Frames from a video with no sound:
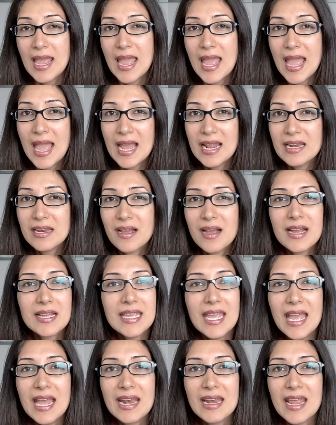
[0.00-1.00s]
And
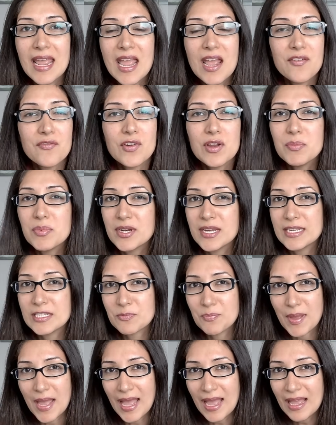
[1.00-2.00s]
again, everybody's
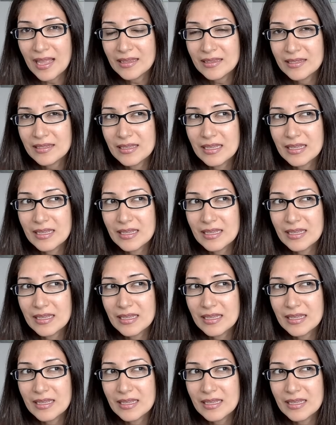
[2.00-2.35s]
path